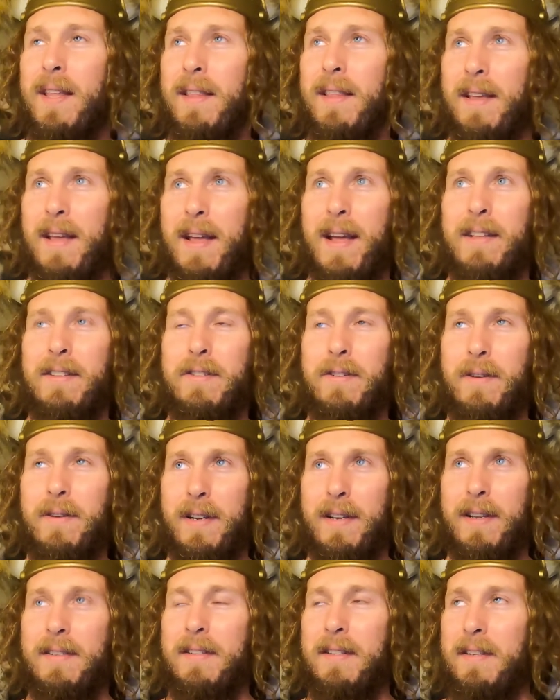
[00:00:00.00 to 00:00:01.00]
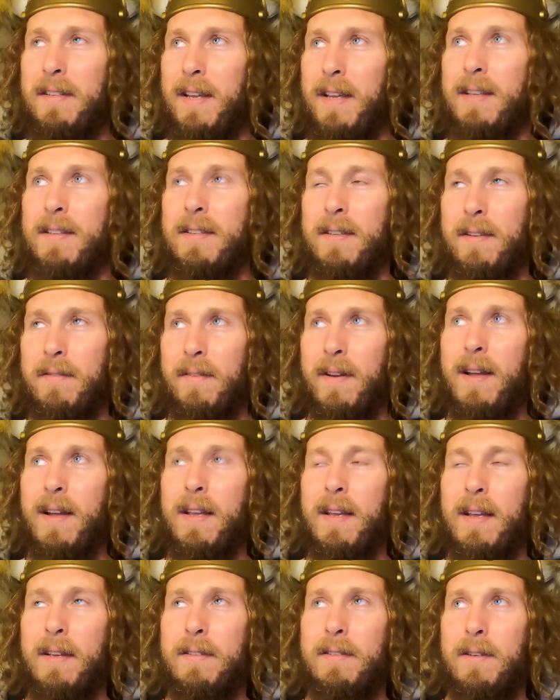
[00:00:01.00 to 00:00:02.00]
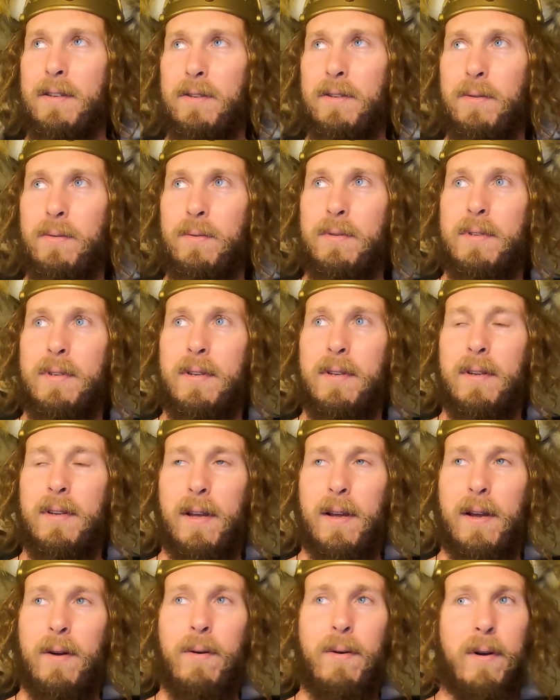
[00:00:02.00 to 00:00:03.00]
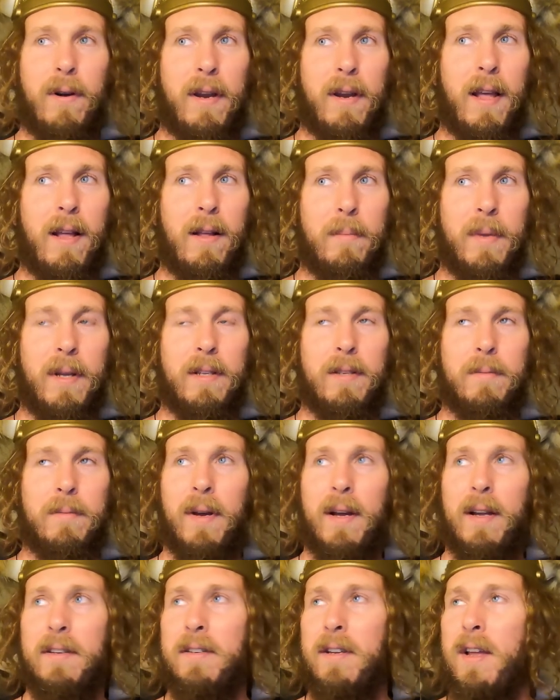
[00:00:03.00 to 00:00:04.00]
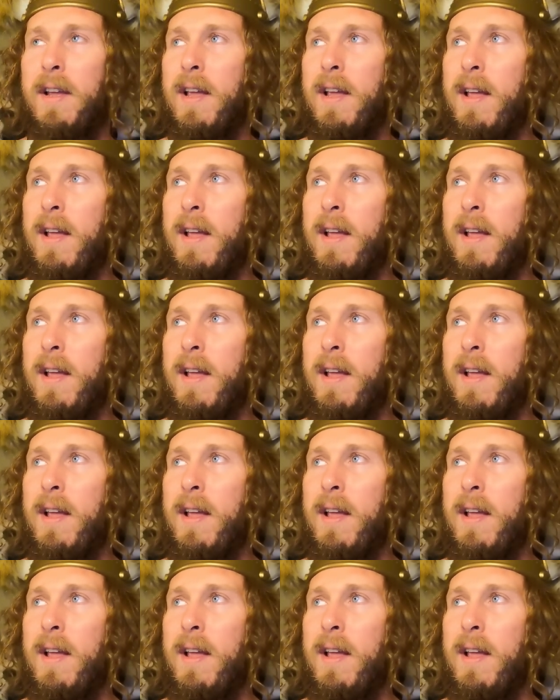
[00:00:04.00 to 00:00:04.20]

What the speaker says: The answer is yes, the Vikings used horn helmets, but